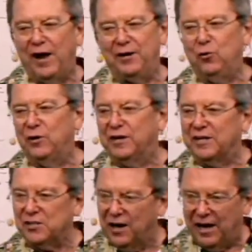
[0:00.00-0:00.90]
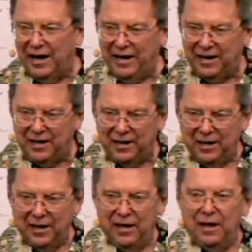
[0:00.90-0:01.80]
I know what that's like.
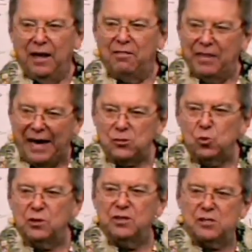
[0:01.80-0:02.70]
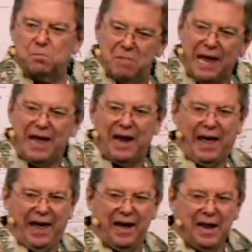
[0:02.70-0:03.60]
That's what this man
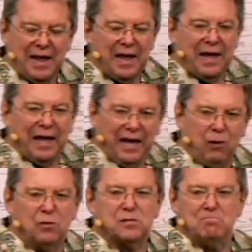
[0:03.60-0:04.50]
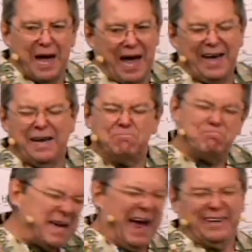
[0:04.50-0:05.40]
had. He was mad and
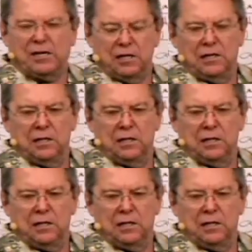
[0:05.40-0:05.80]
bent.